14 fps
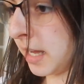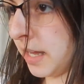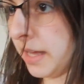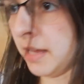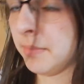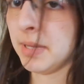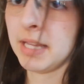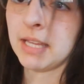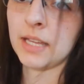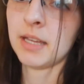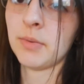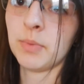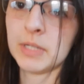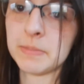um,
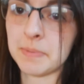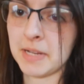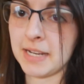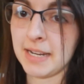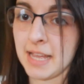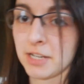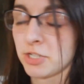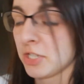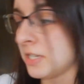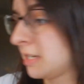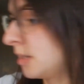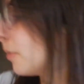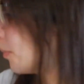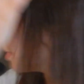once Brandon
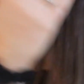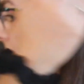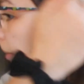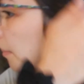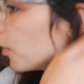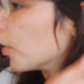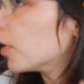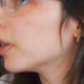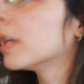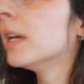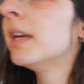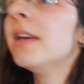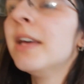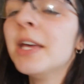actually was on board,
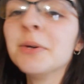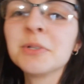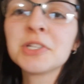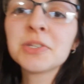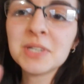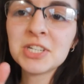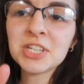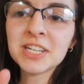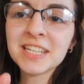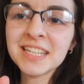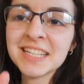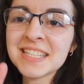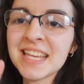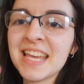it was three
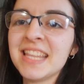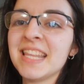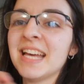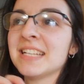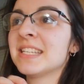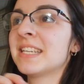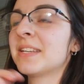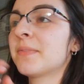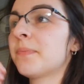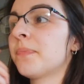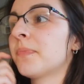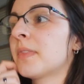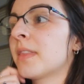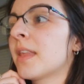chickens and no, that's...
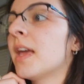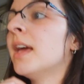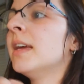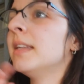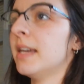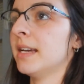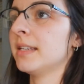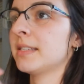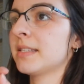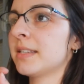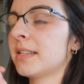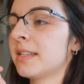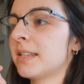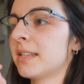No, no. Yes.
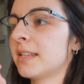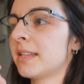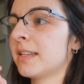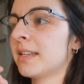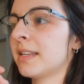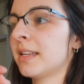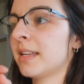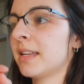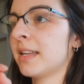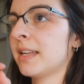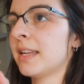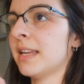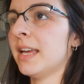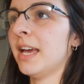It was three
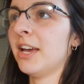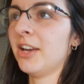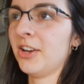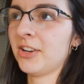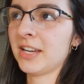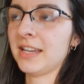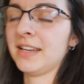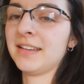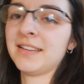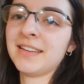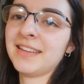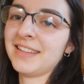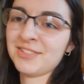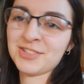before I was on board. Okay.
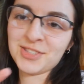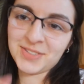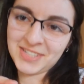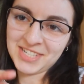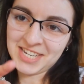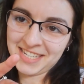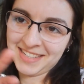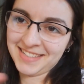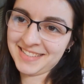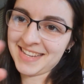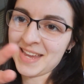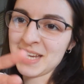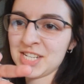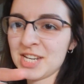It was three
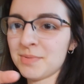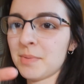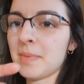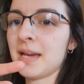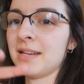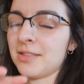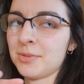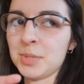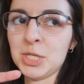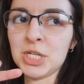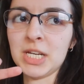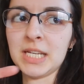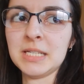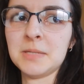chickens. I changed my mind to three
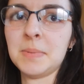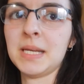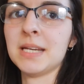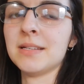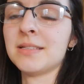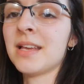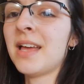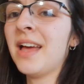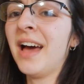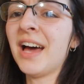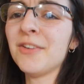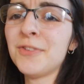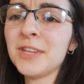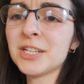chickens because
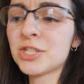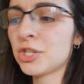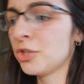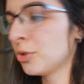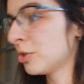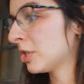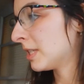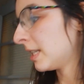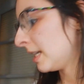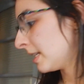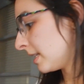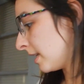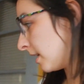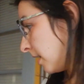I feel like two just
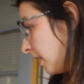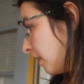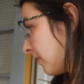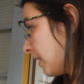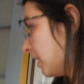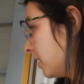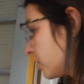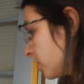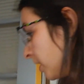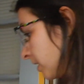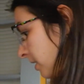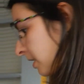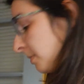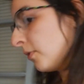isn't enough. I need to
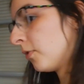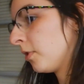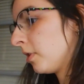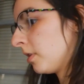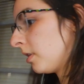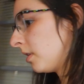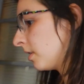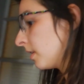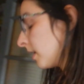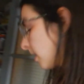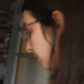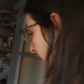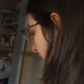shut this before... Come